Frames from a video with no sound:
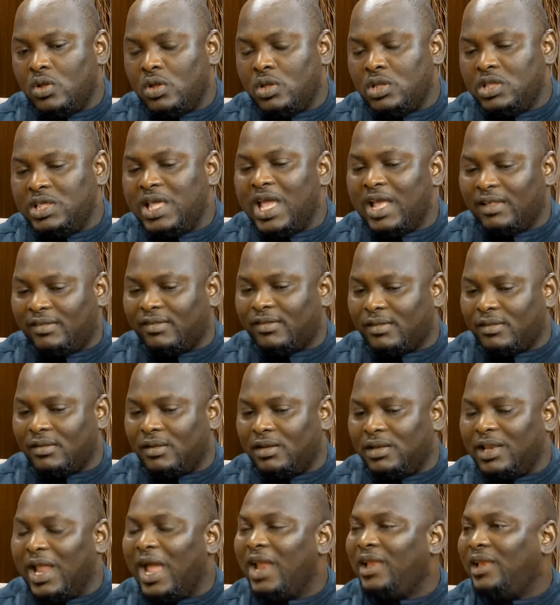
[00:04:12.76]
yes,
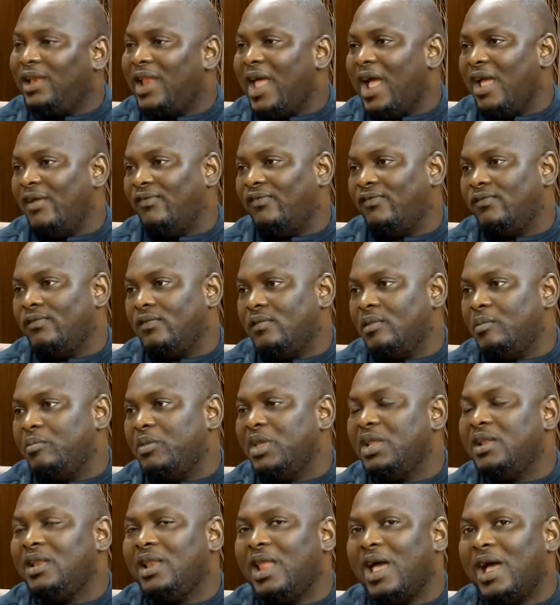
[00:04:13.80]
nightlife
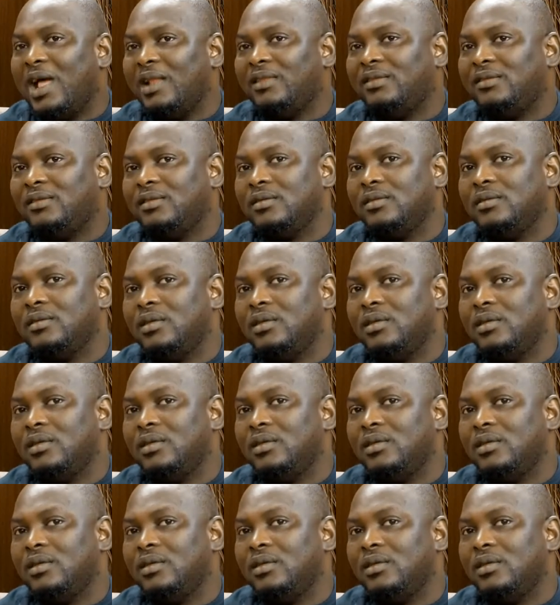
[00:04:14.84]
being that